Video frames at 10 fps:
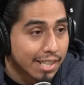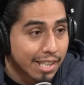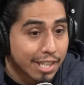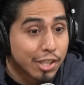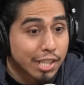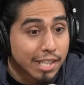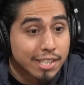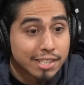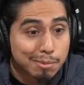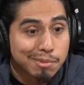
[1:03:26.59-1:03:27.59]
And
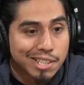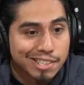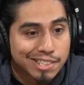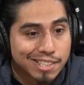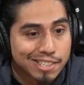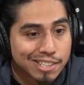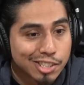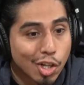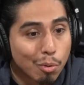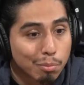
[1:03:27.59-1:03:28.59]
then someone gonna test the
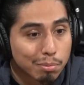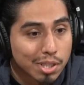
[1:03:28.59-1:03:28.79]
scope.